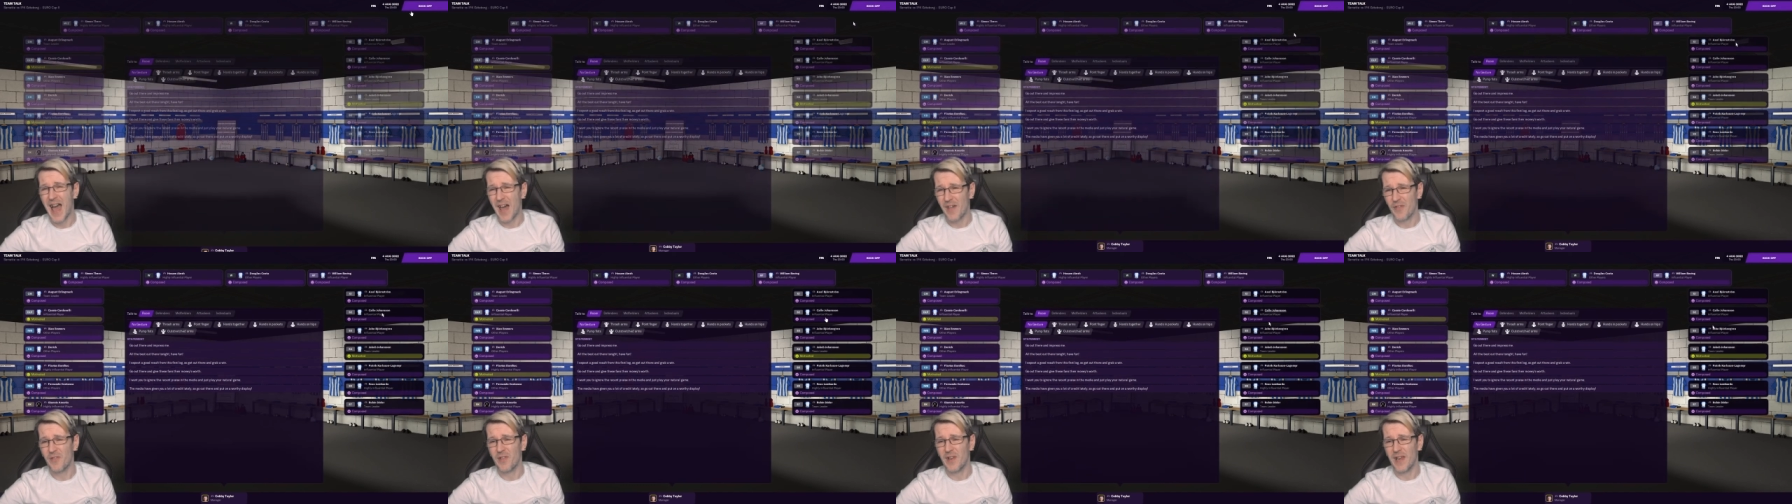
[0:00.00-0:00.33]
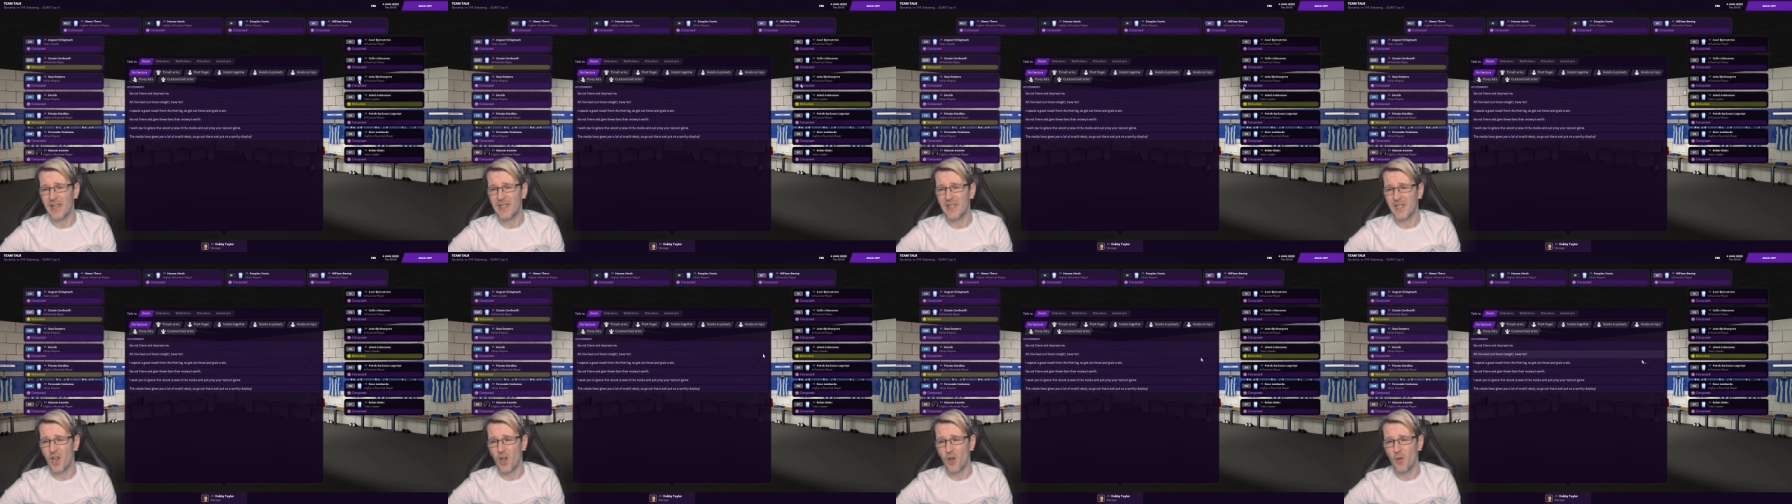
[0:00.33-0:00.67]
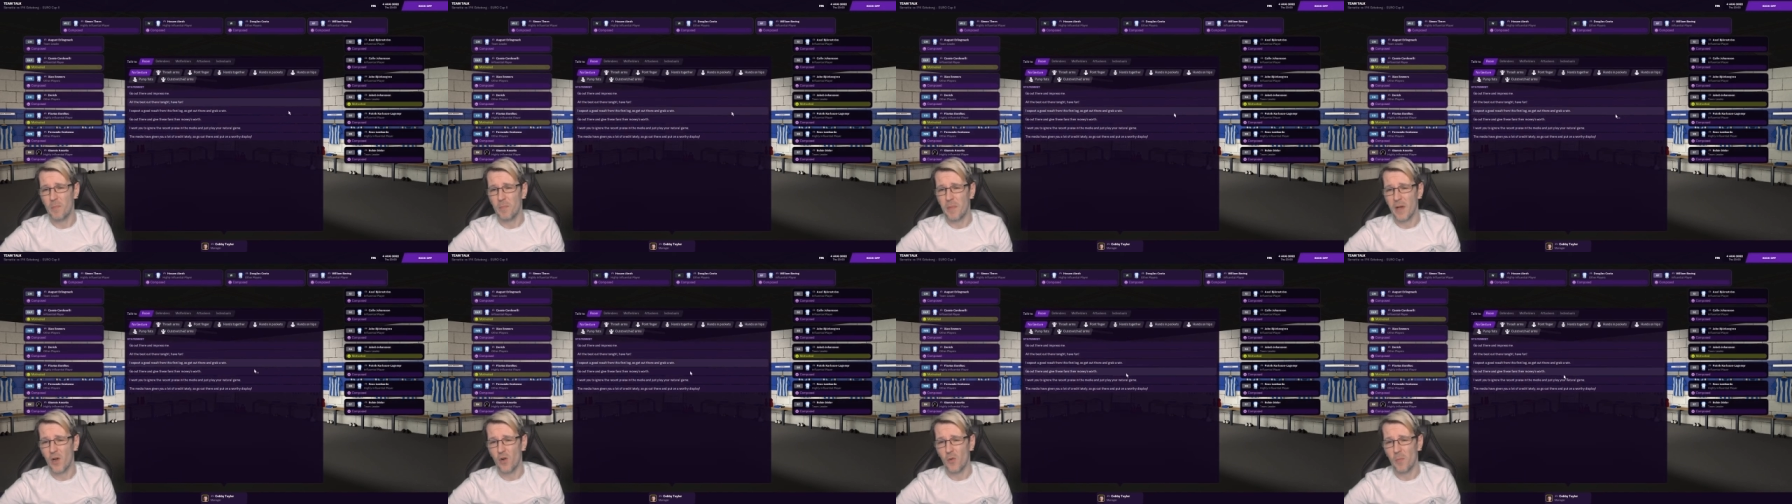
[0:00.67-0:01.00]

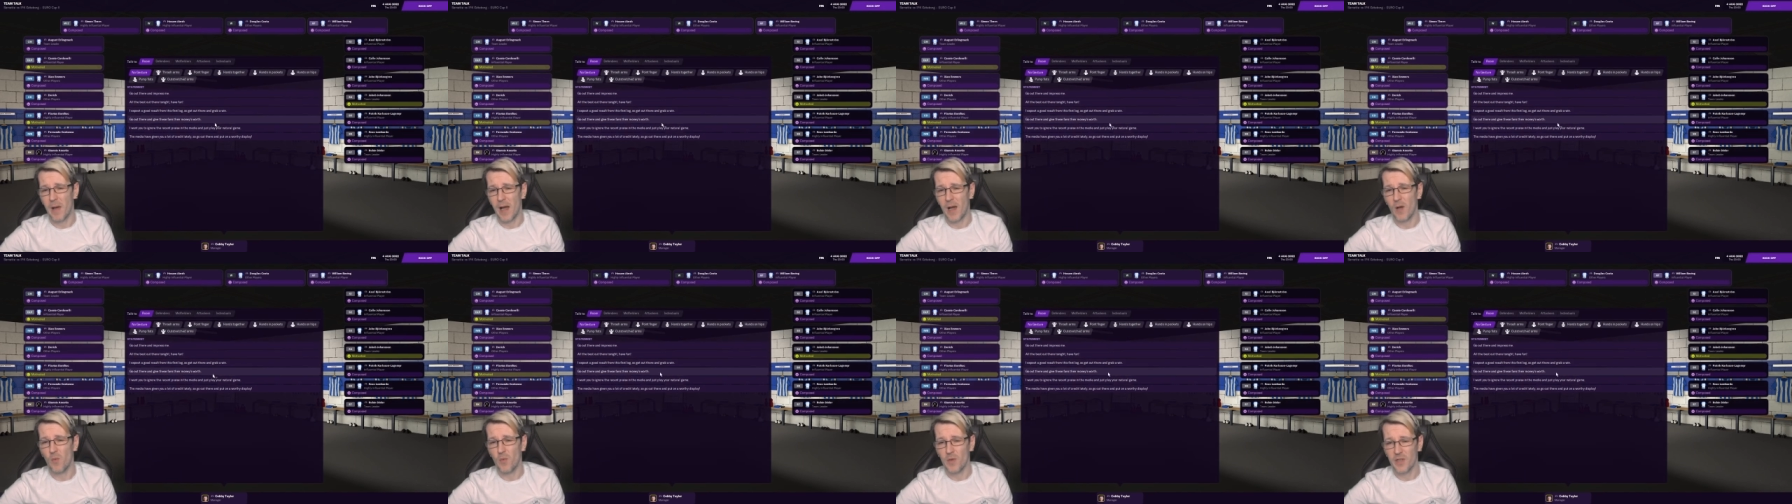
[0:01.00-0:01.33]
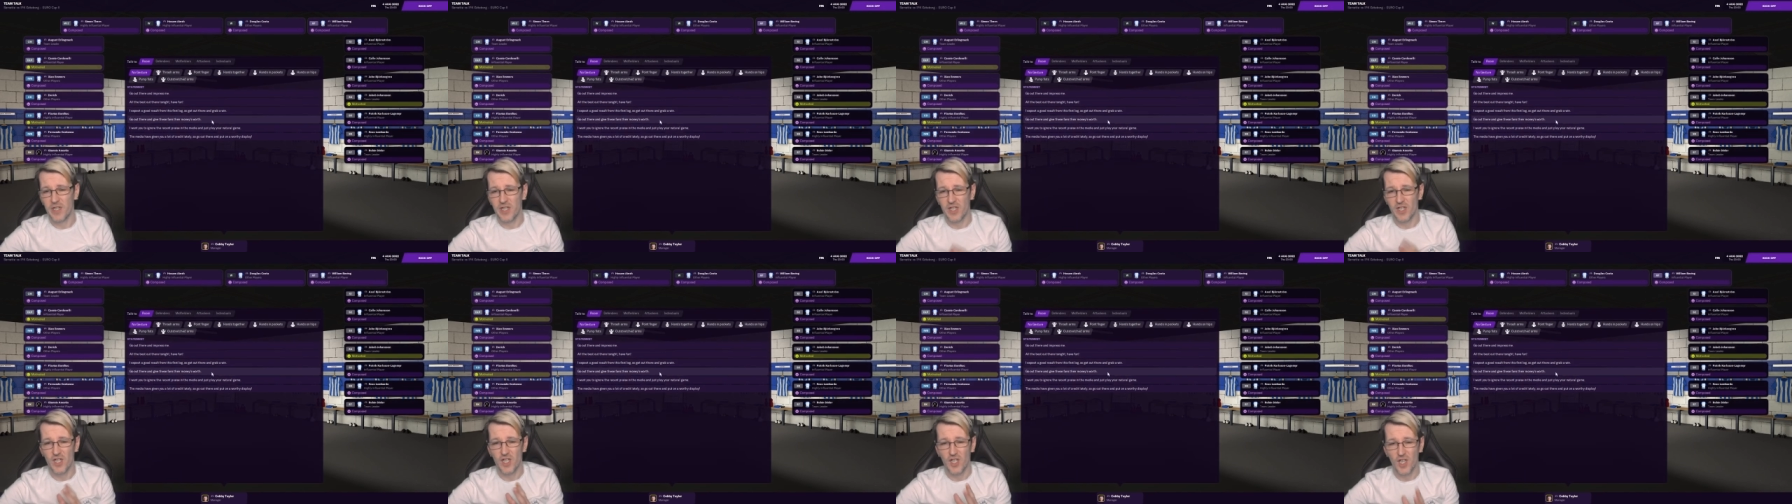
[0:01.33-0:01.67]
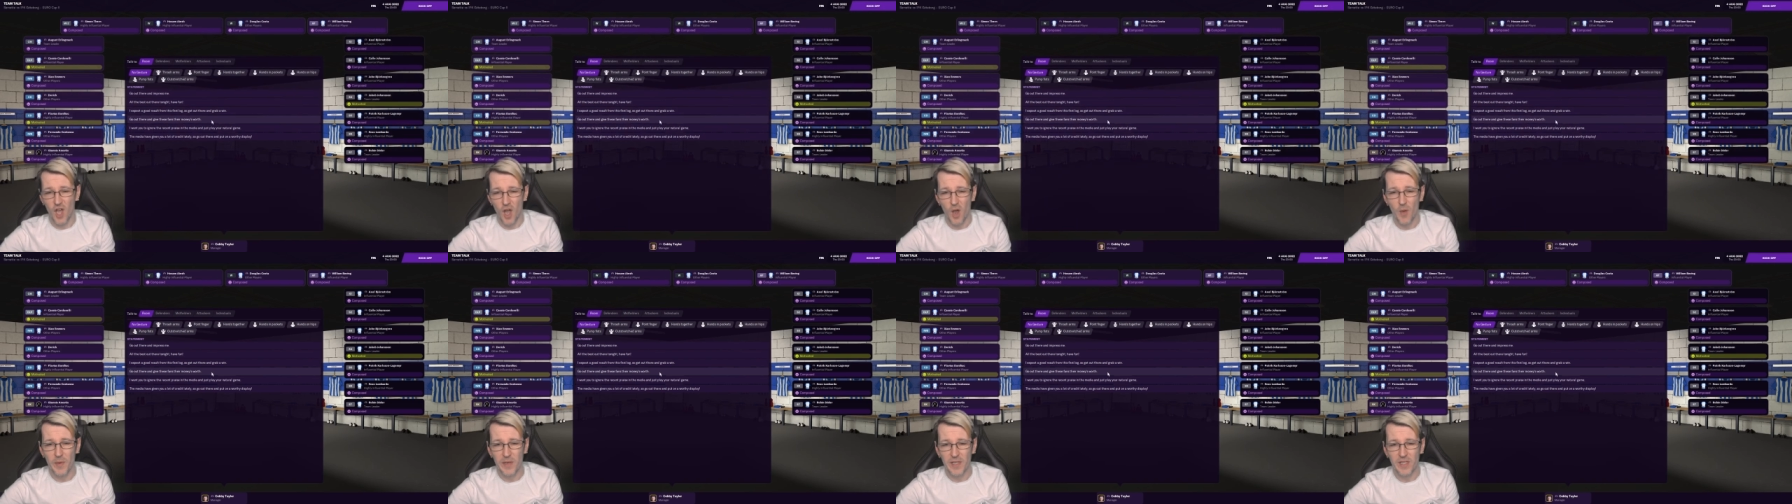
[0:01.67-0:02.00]
Atletico Bilbao, which is
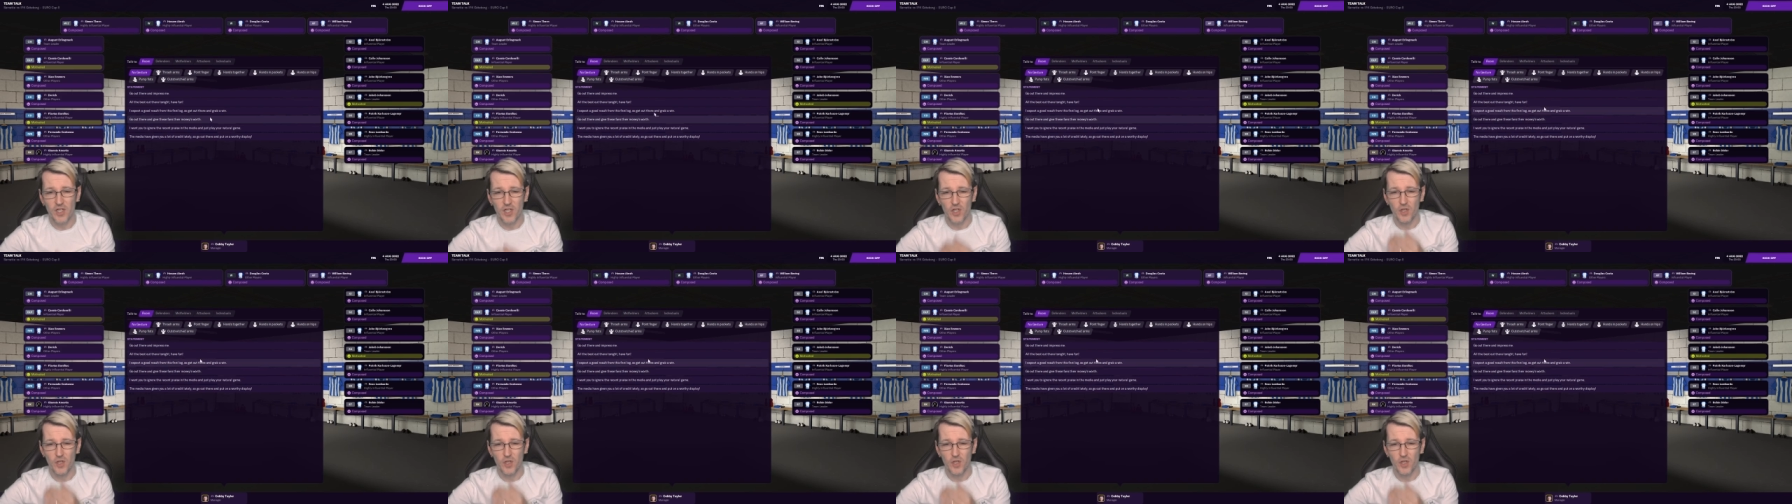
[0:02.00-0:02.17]
going